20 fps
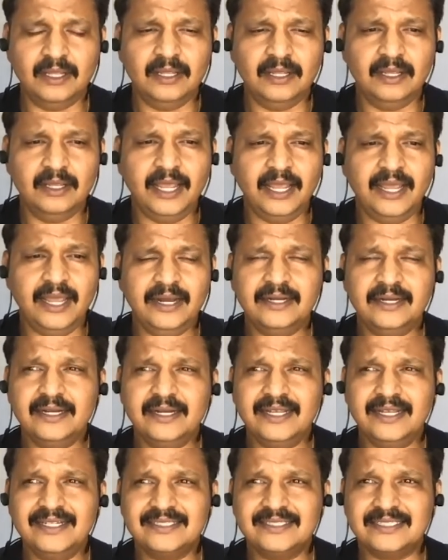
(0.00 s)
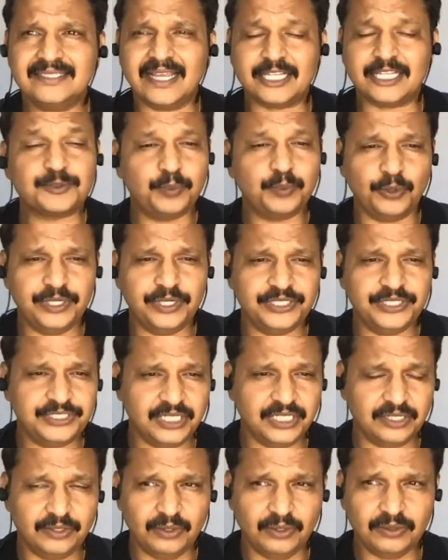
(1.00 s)
And it's
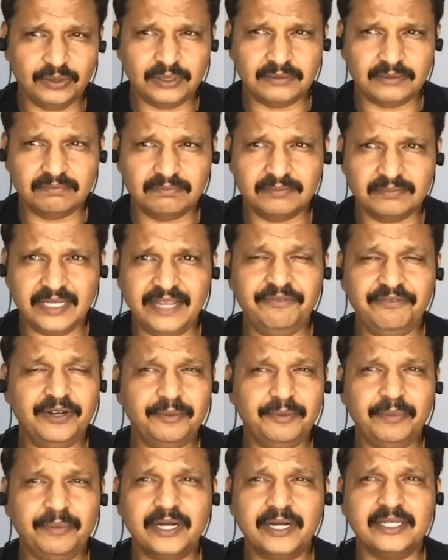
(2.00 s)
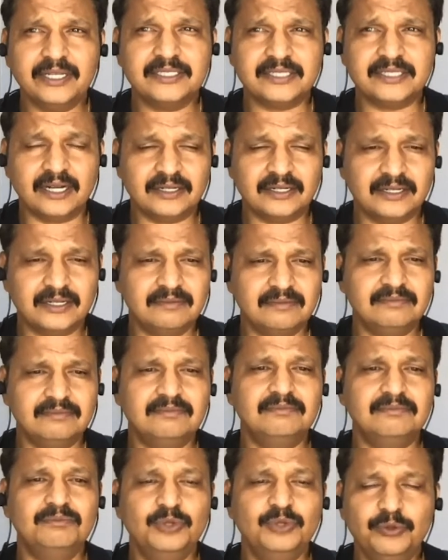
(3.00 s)
exponential growth. Everybody started
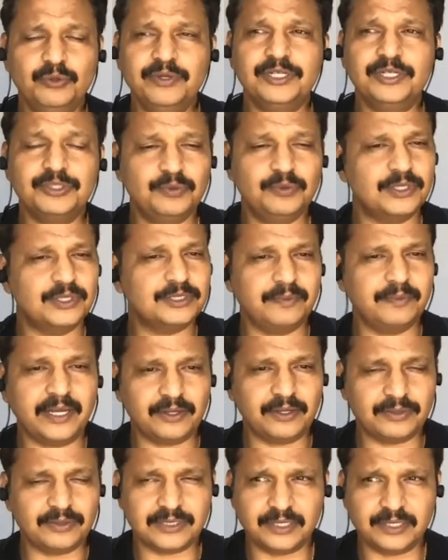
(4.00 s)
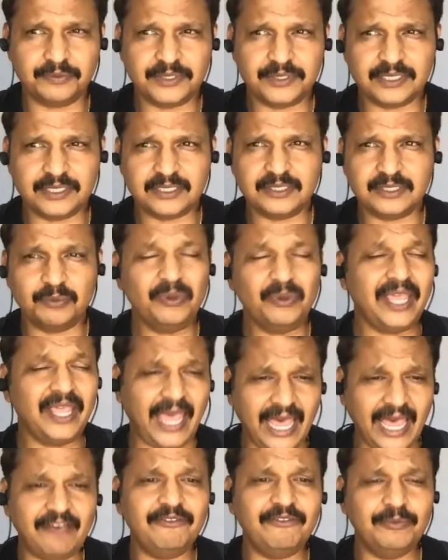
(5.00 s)
moving towards microservices. We
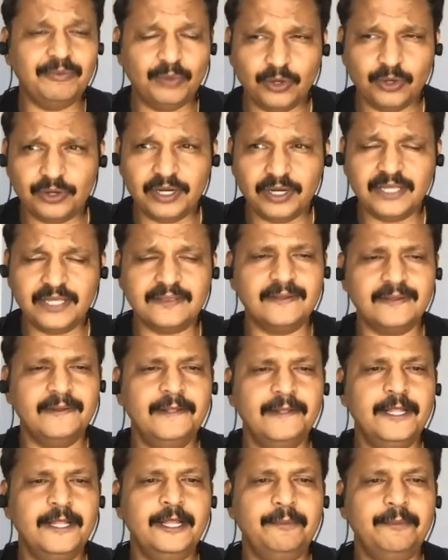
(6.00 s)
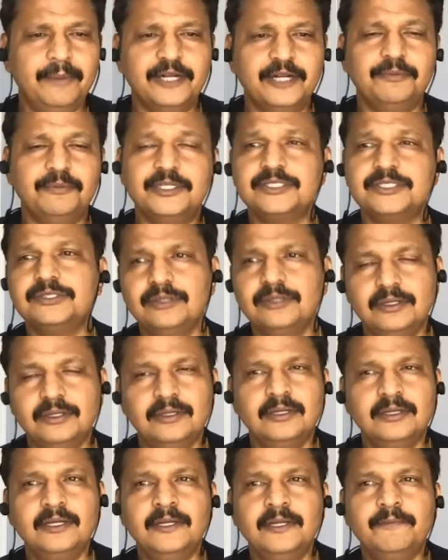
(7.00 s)
have a monolith, but we still,
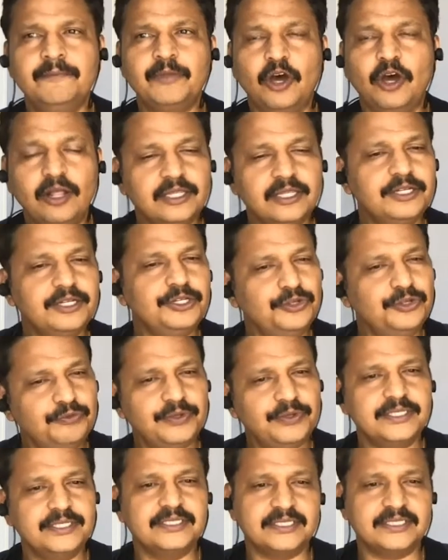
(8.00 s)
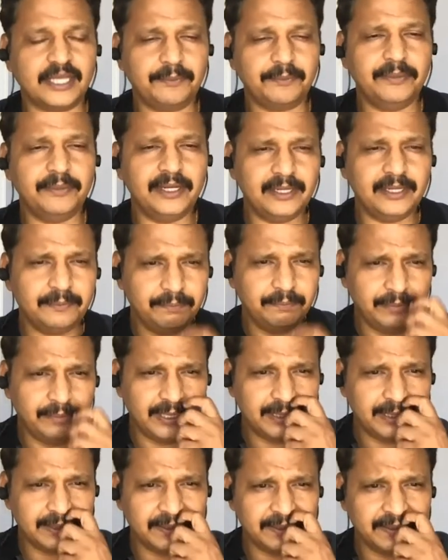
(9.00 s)
all the new features are being
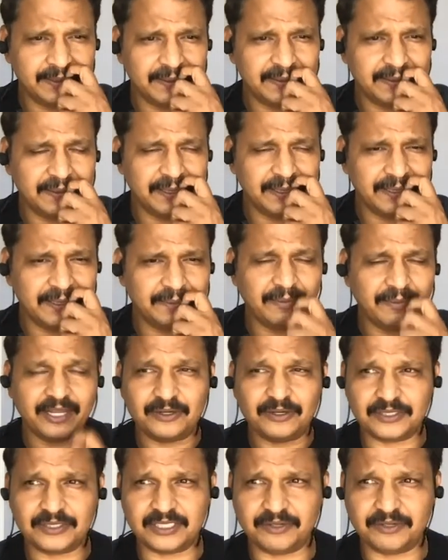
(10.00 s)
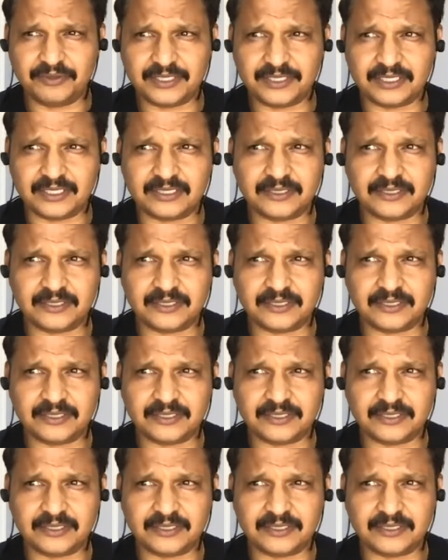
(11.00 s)
built in the microservices.